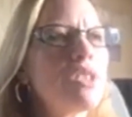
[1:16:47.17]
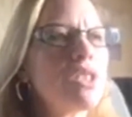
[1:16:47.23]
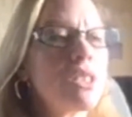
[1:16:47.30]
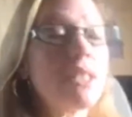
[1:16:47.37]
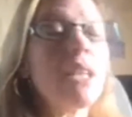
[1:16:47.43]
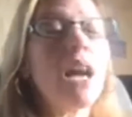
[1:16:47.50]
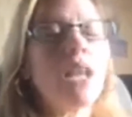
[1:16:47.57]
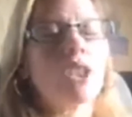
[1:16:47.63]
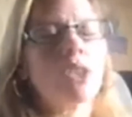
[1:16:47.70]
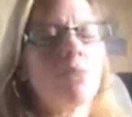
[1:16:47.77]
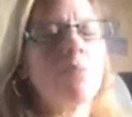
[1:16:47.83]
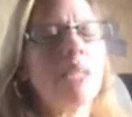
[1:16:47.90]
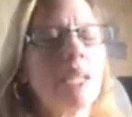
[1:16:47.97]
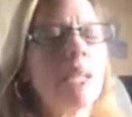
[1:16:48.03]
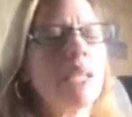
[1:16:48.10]
just
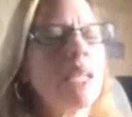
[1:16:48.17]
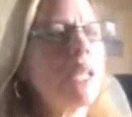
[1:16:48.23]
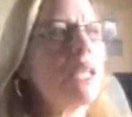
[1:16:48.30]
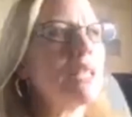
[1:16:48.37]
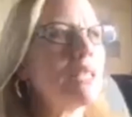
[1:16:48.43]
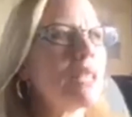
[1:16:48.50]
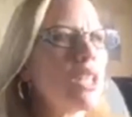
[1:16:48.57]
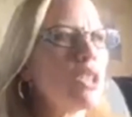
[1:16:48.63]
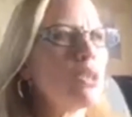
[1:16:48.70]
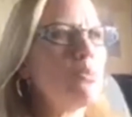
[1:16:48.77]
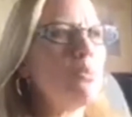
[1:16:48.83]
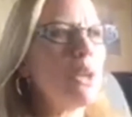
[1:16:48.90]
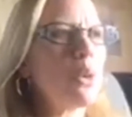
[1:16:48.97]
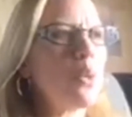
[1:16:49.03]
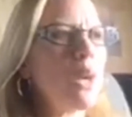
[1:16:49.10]
touched me in such
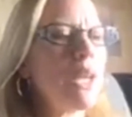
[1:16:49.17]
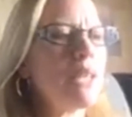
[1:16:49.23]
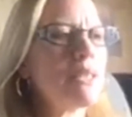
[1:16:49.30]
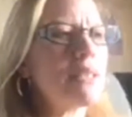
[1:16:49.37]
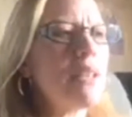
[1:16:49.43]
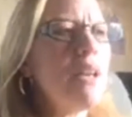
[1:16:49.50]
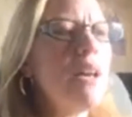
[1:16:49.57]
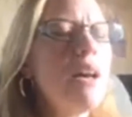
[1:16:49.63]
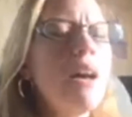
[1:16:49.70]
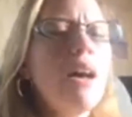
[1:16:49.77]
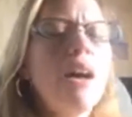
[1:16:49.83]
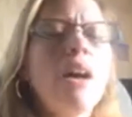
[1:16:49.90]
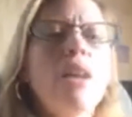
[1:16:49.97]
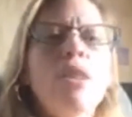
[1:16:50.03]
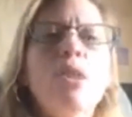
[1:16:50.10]
big ways.
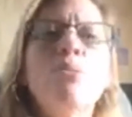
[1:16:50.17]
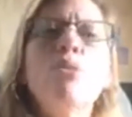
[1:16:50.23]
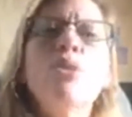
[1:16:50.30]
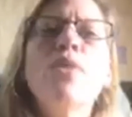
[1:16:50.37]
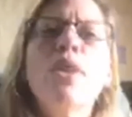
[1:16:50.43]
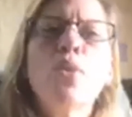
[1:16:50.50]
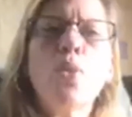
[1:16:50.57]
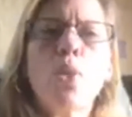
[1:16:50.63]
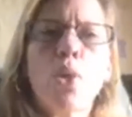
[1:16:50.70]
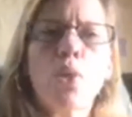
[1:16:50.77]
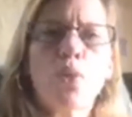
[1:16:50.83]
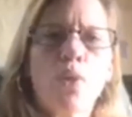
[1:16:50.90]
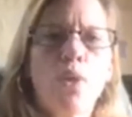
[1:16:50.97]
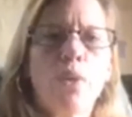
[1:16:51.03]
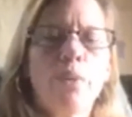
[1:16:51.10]
The movie
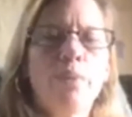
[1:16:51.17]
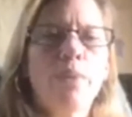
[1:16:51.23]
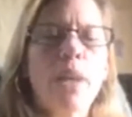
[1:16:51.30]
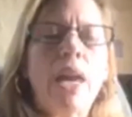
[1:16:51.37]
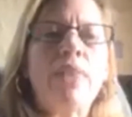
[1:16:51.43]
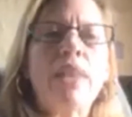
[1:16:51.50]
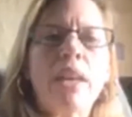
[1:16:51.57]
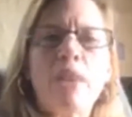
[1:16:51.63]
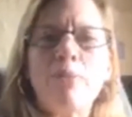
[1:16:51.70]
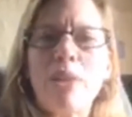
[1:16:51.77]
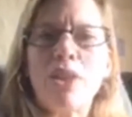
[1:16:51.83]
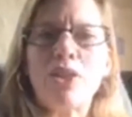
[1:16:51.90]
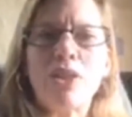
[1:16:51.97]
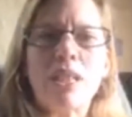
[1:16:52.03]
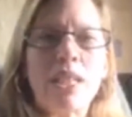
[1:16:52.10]
War Room, I think I
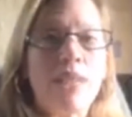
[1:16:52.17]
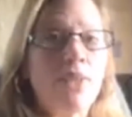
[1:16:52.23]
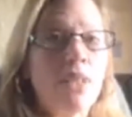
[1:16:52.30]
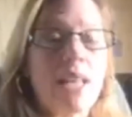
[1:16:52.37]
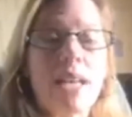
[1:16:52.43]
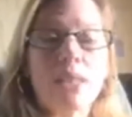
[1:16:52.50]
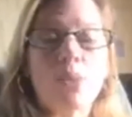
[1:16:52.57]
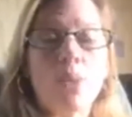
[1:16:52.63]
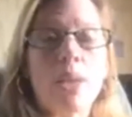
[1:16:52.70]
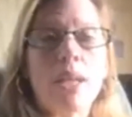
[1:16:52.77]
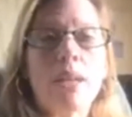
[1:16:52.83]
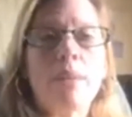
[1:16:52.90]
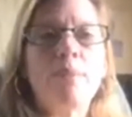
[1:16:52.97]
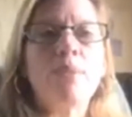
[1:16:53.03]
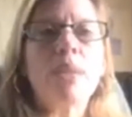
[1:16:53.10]
mentioned it even last
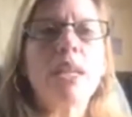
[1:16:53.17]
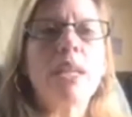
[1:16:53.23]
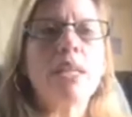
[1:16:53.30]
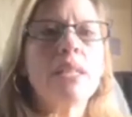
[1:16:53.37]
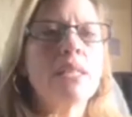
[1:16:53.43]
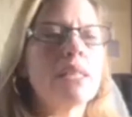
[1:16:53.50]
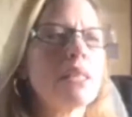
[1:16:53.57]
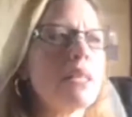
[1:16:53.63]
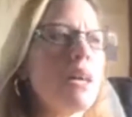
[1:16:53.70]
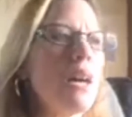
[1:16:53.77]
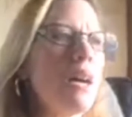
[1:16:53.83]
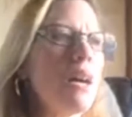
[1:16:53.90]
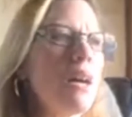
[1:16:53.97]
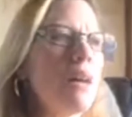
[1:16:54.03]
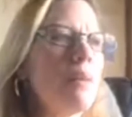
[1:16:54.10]
week, is
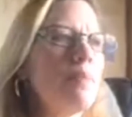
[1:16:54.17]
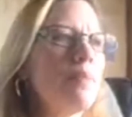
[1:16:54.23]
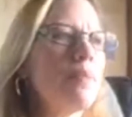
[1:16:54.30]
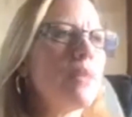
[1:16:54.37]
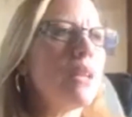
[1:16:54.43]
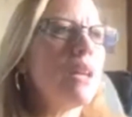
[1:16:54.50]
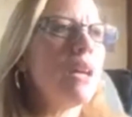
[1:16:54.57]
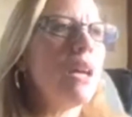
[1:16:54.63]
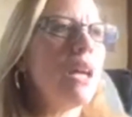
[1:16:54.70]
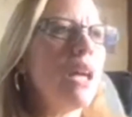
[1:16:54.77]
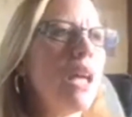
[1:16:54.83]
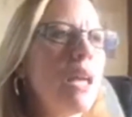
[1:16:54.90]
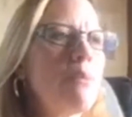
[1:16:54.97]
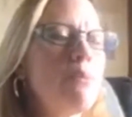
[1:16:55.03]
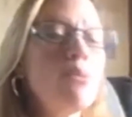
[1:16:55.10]
a
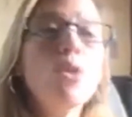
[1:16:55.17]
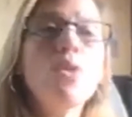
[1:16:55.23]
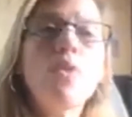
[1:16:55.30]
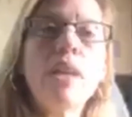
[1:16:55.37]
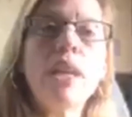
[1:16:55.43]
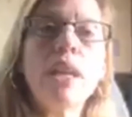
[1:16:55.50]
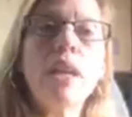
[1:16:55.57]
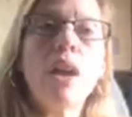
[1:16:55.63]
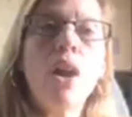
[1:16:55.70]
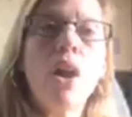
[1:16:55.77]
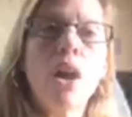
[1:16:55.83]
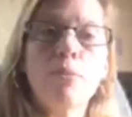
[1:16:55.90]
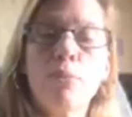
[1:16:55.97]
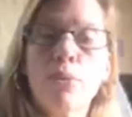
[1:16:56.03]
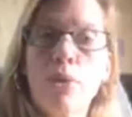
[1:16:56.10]
movie
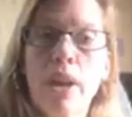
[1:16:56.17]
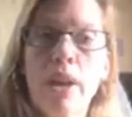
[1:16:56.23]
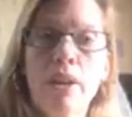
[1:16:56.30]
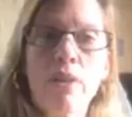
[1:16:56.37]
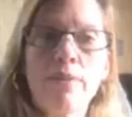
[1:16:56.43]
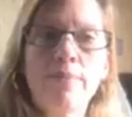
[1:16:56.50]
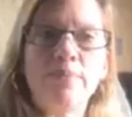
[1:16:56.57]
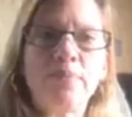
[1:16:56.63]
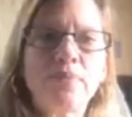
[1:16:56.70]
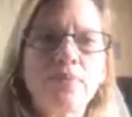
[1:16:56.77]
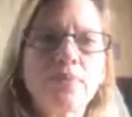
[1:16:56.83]
on prayer,